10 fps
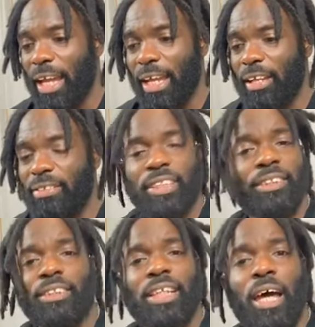And
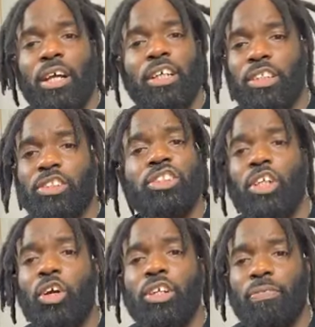this is not a
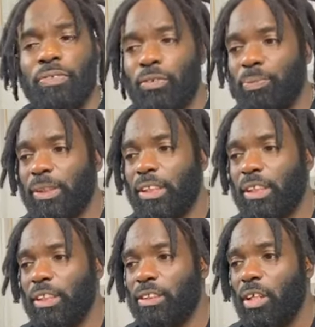concern of you,
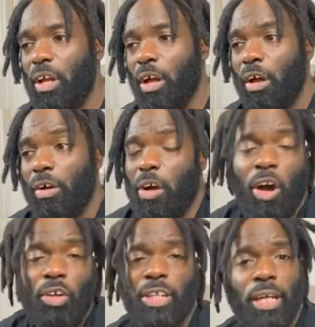because
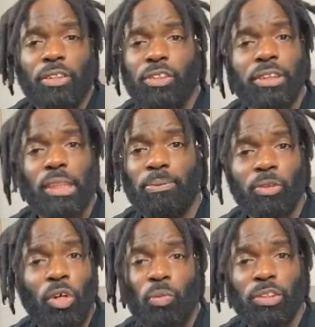all you got to do is
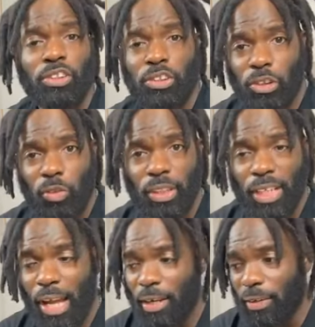keep doing what you're
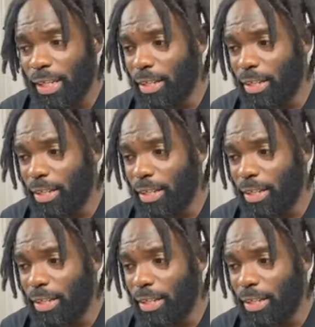doing now.